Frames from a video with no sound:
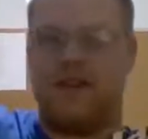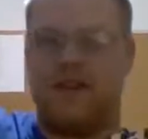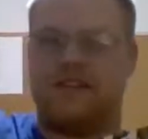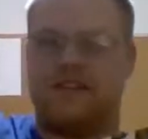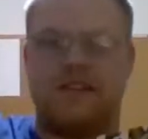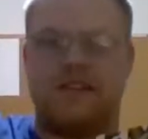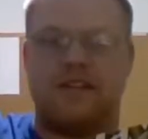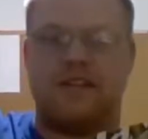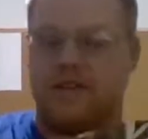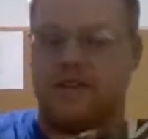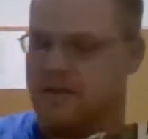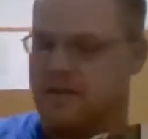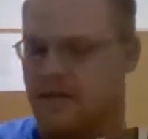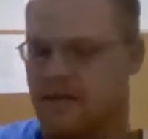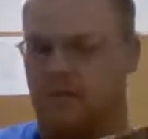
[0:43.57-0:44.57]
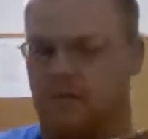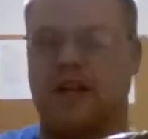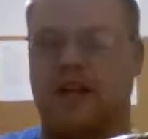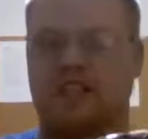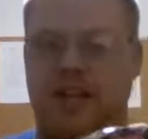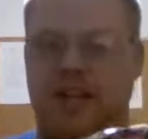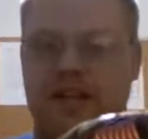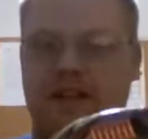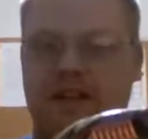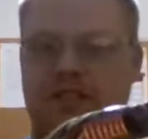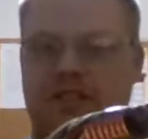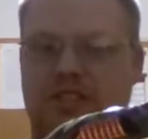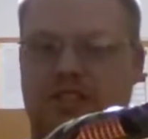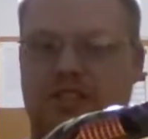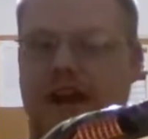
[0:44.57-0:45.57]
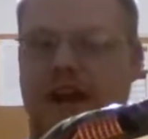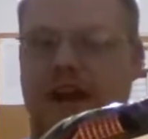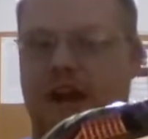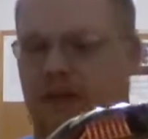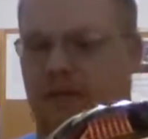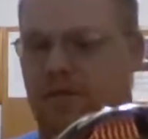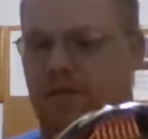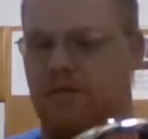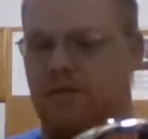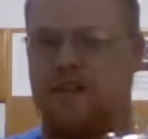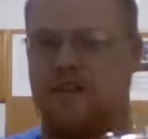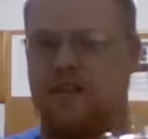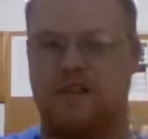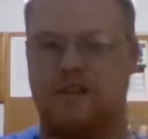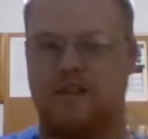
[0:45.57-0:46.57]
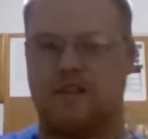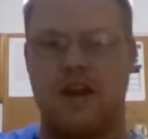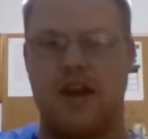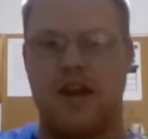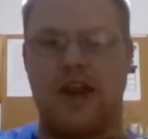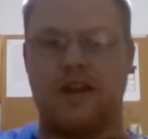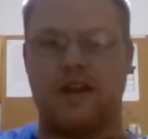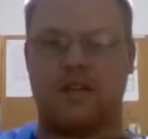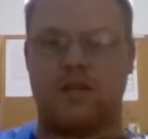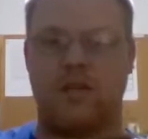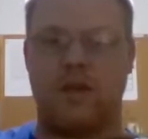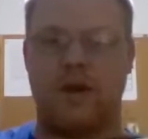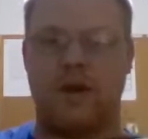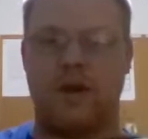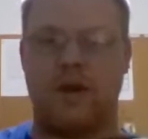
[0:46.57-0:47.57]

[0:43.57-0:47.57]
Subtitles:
these, especially this Jado. This is a nice one.